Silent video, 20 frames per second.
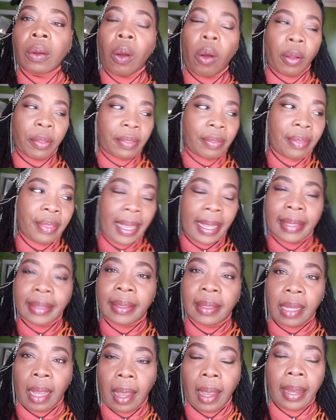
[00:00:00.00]
The fact that
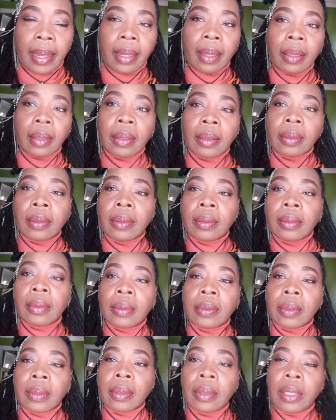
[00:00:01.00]
they're so
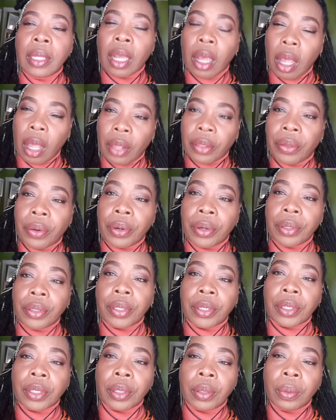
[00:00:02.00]
self-absorbed,
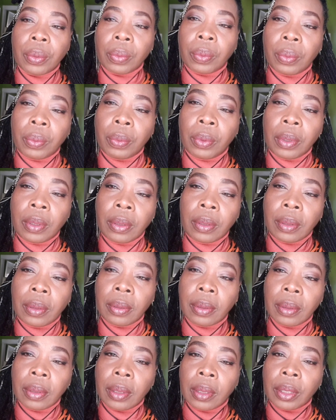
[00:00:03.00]

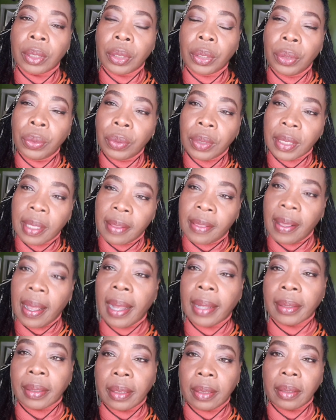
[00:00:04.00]
you
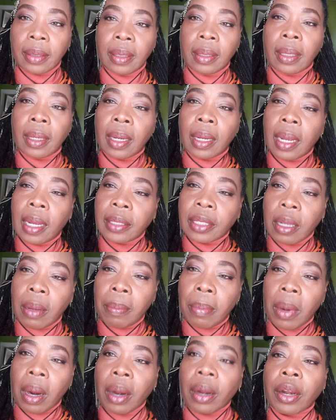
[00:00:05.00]
know, making
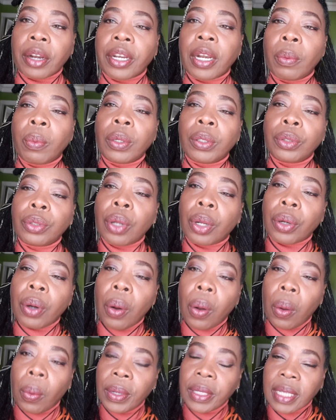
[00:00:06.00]
everything be about
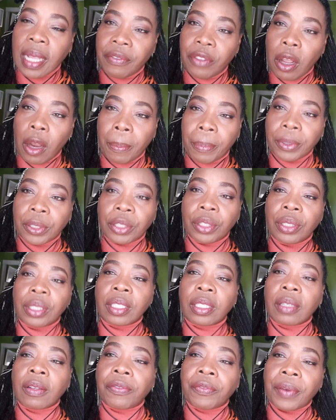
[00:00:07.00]
them, they will
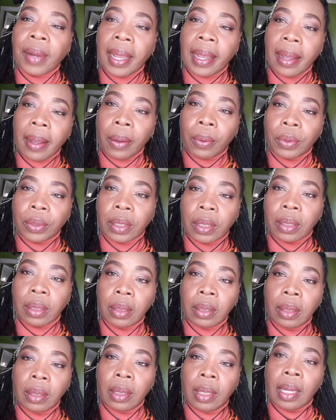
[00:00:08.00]
offend you,
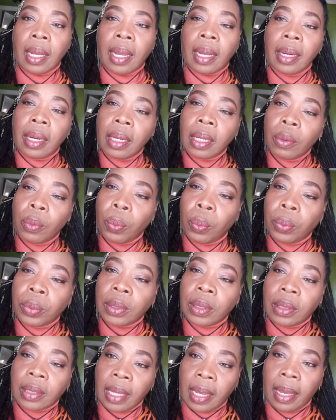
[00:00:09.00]
and then you
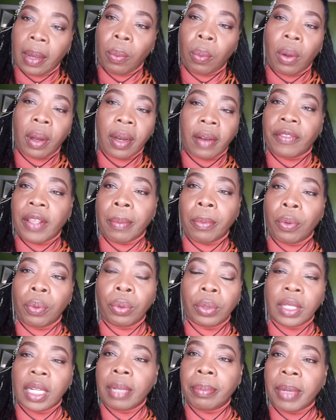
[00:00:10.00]
will turn
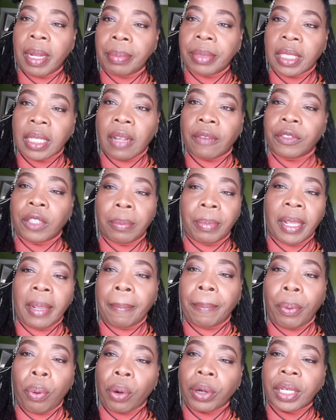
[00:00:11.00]
around and find
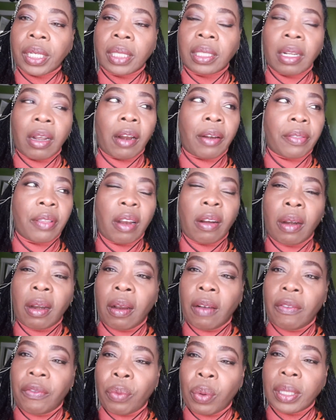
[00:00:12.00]
yourself
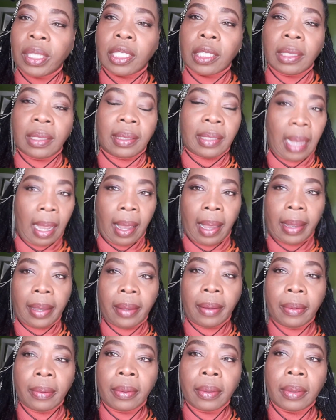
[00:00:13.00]
apologizing for things
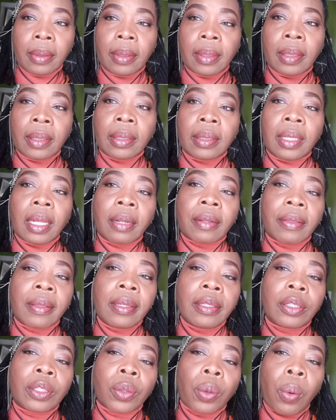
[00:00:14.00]
that they do to
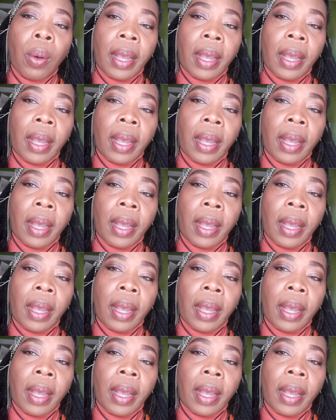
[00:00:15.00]
you.